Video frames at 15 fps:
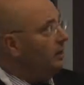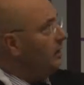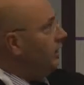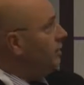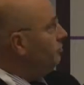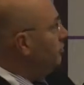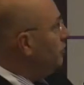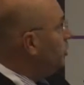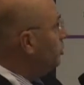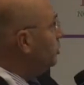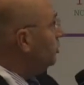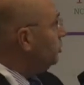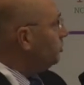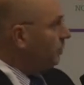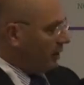Even we could
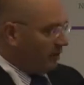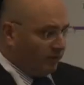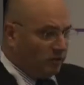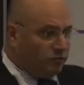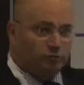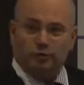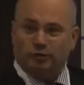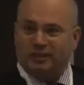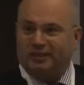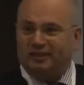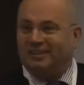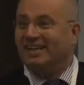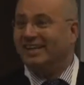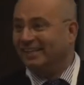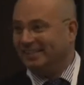do it by crowdfunding,
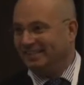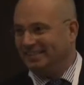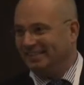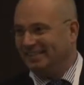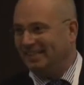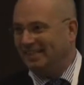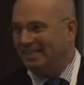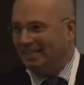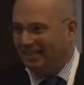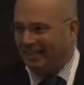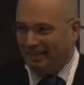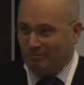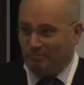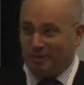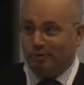
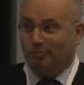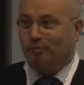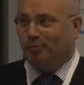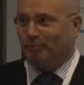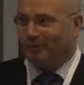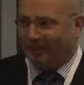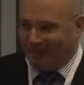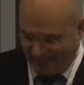and being popular